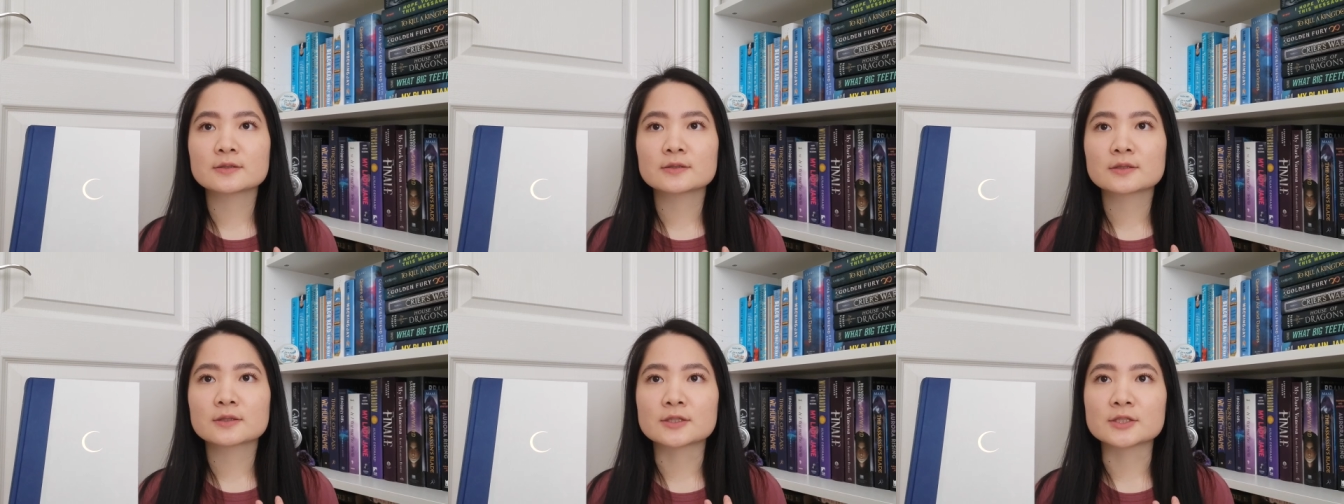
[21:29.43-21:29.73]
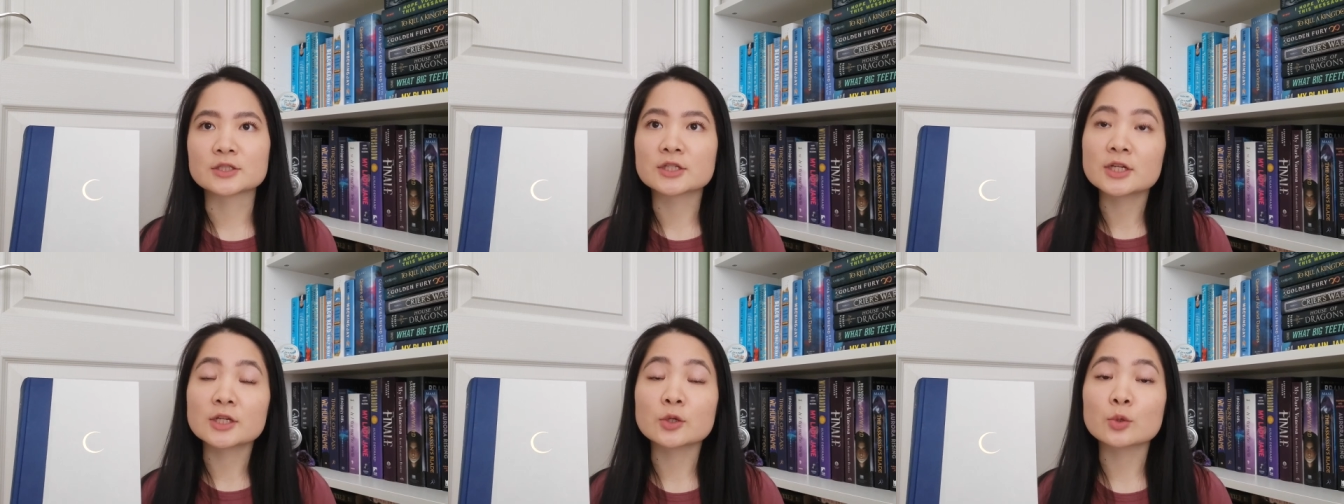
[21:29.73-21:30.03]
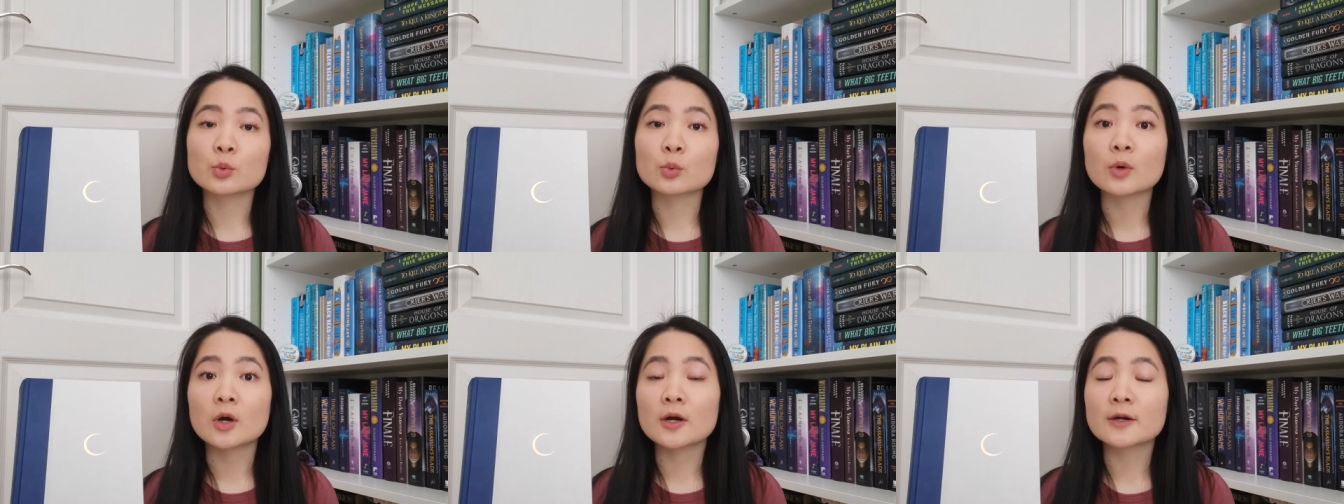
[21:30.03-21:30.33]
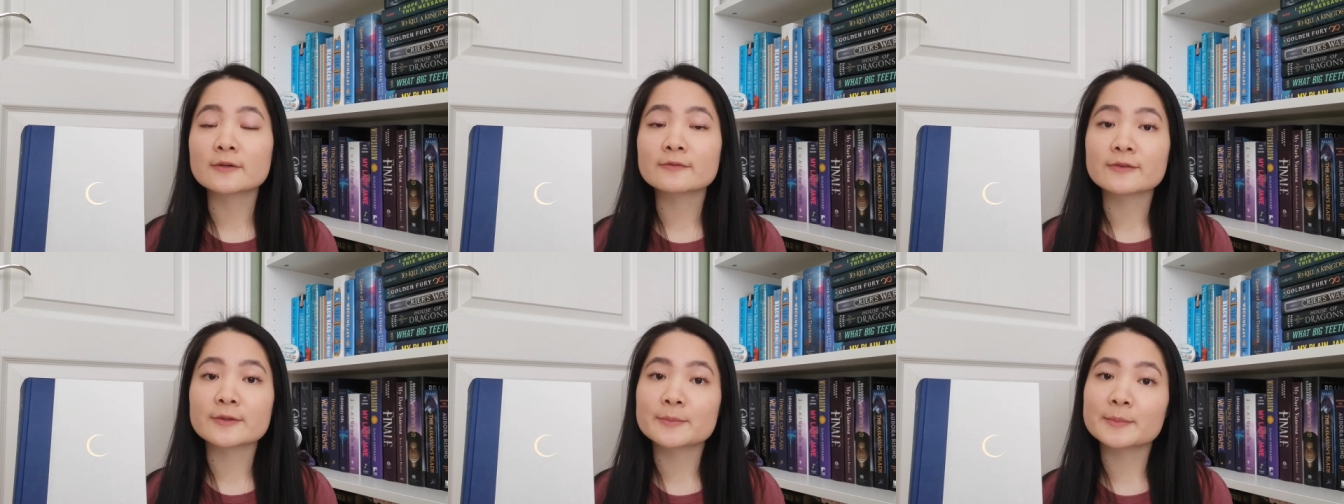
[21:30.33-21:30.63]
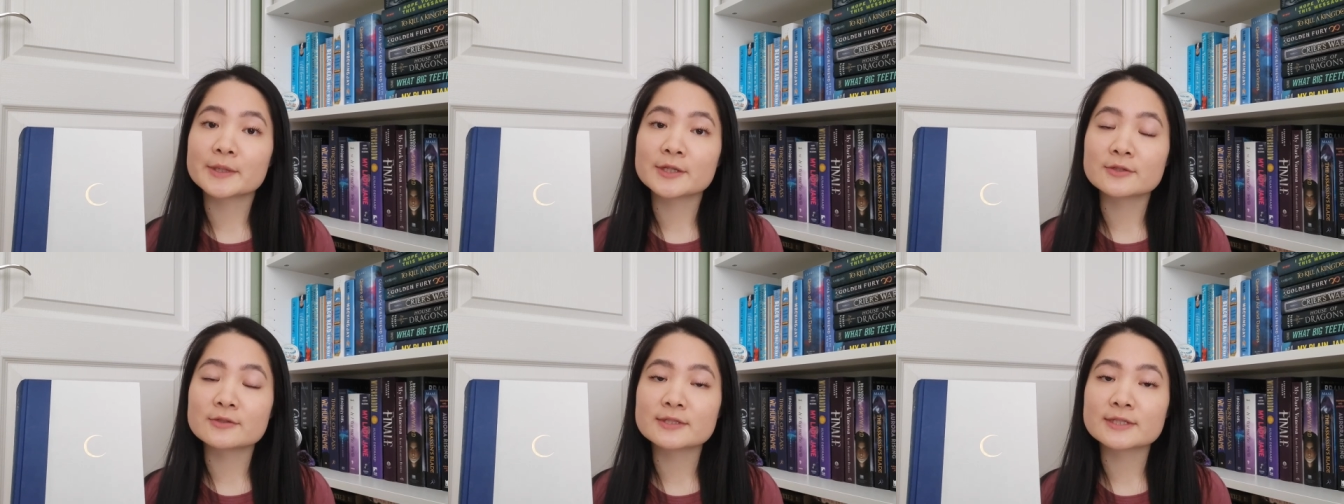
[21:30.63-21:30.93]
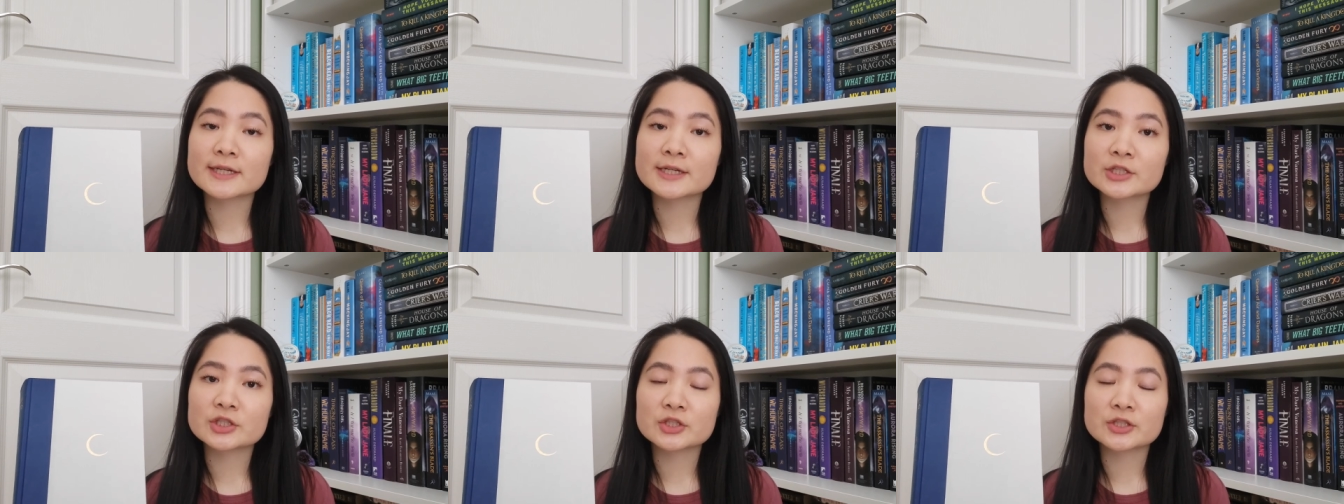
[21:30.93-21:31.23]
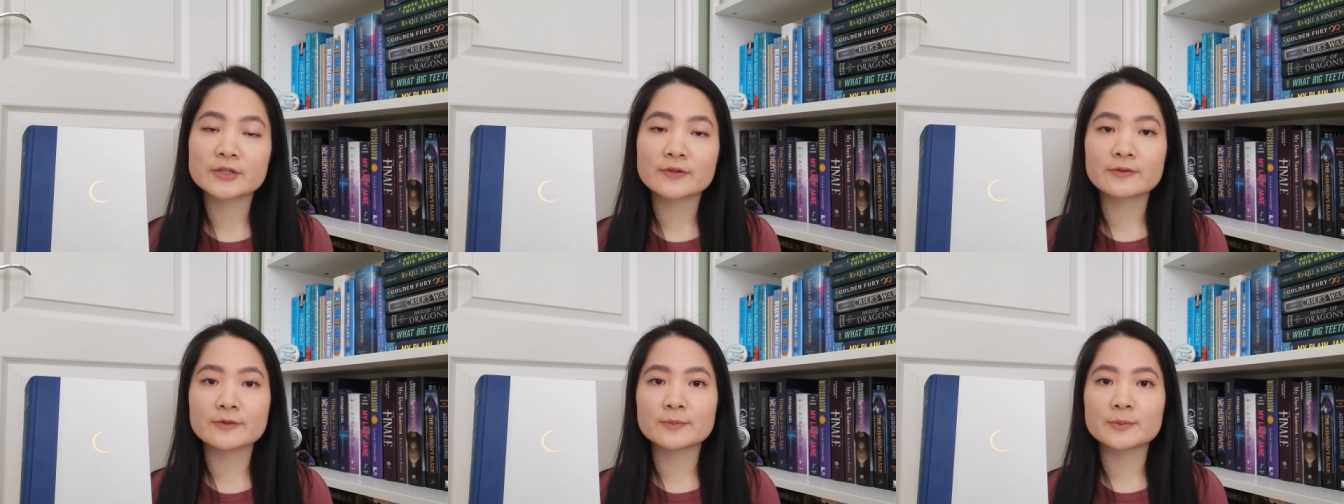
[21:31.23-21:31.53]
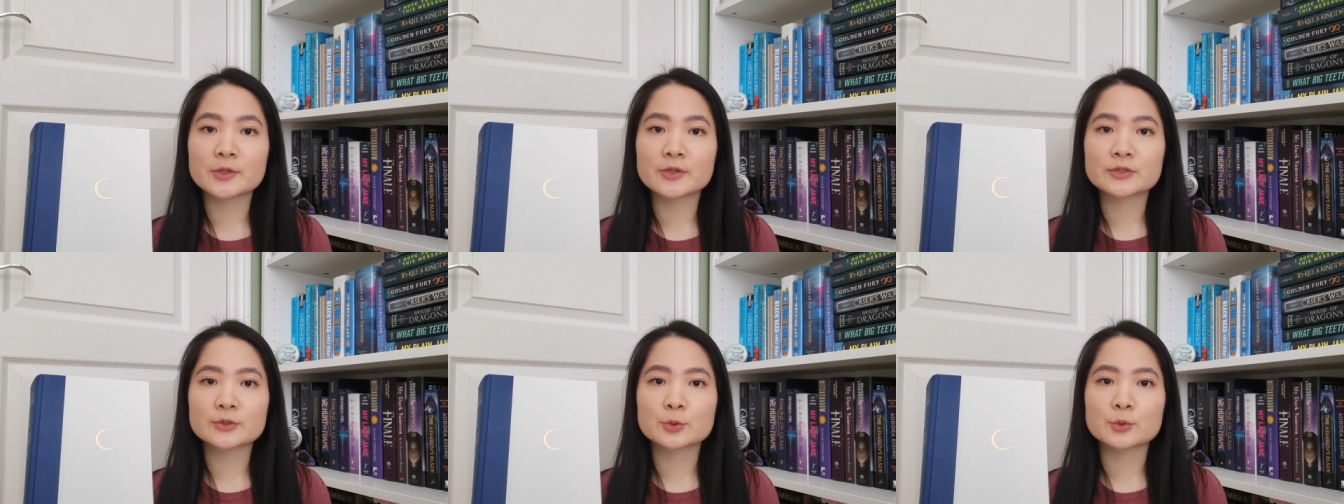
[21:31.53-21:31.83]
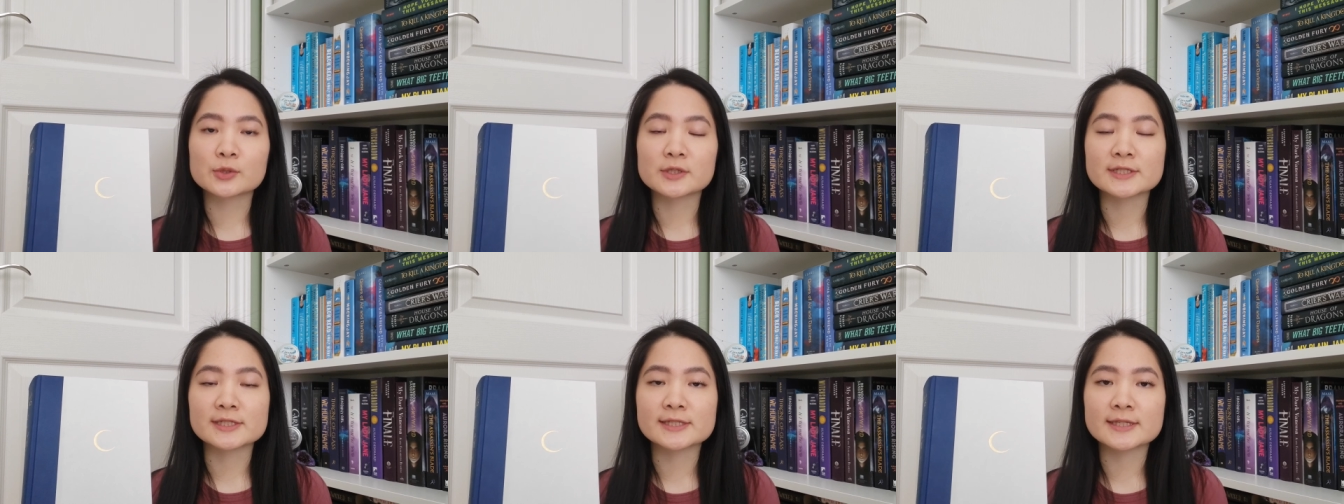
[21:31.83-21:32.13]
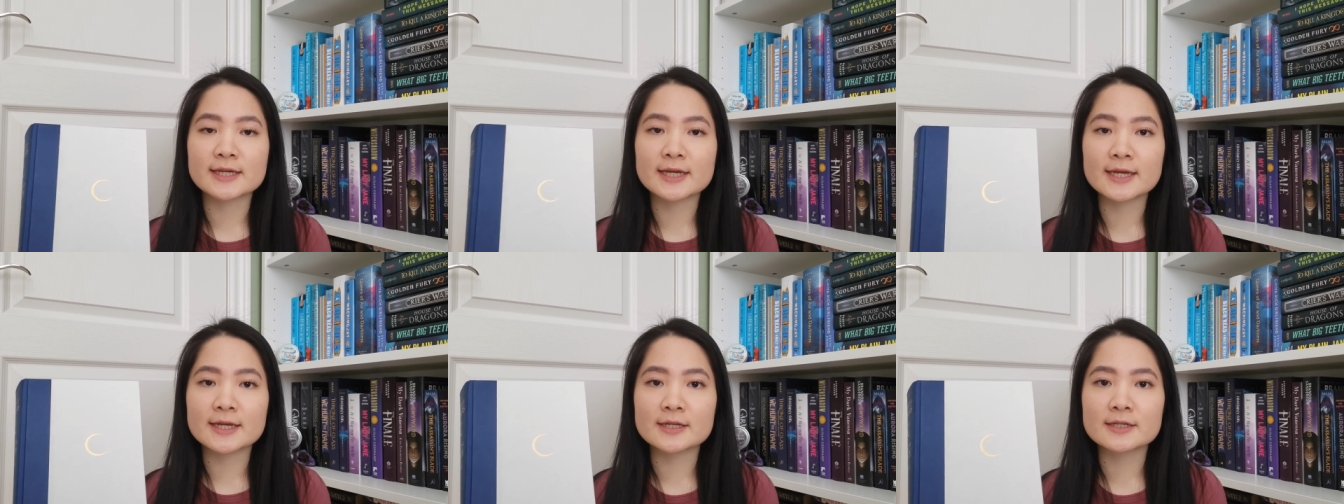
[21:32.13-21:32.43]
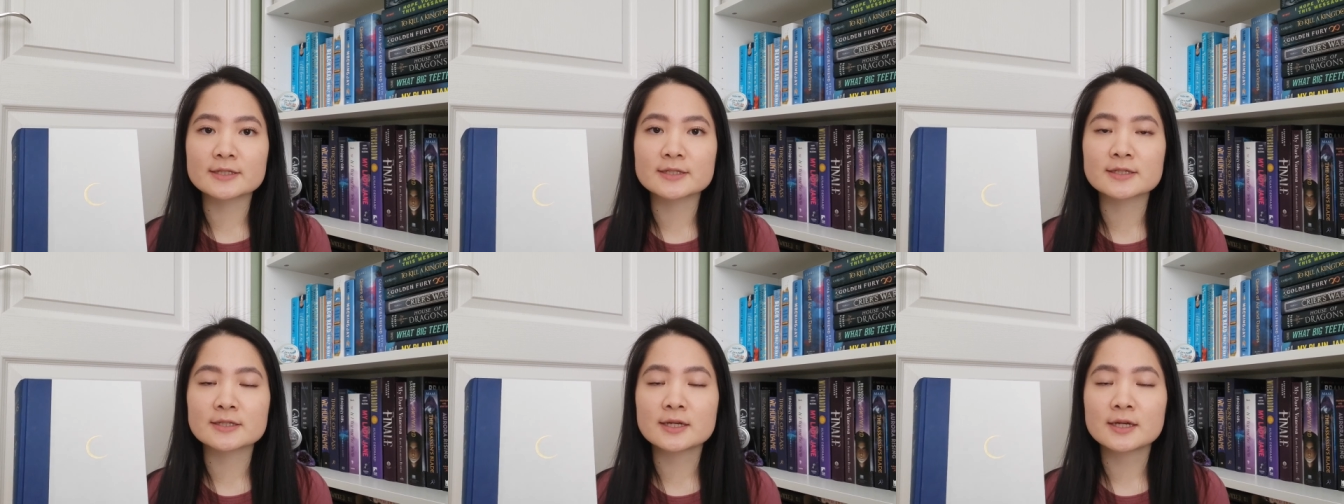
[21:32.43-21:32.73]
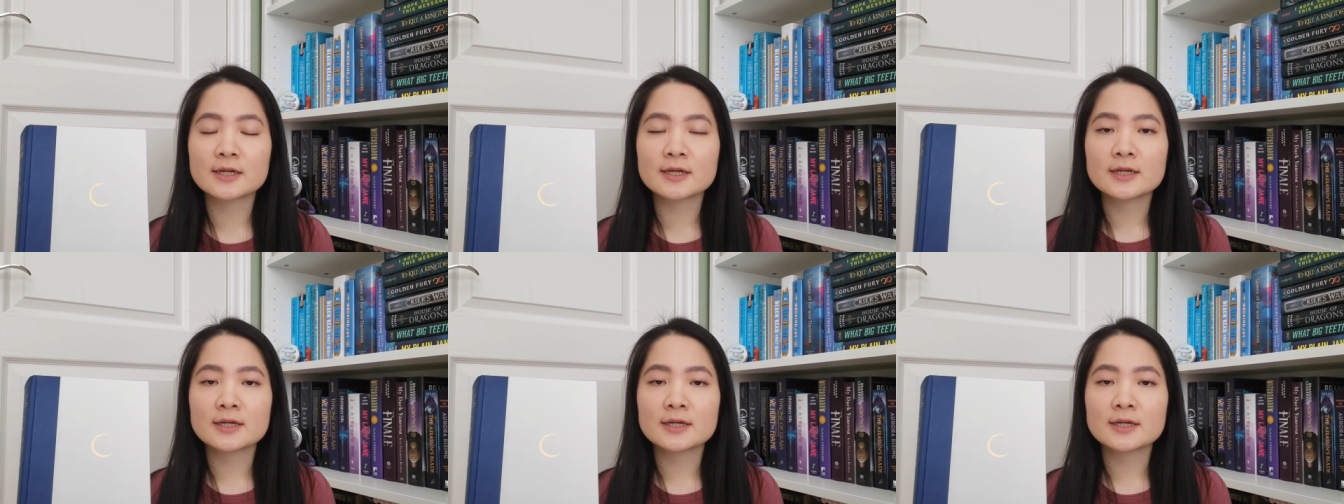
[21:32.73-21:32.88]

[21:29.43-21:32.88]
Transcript: continue on from the middle section of the book towards the end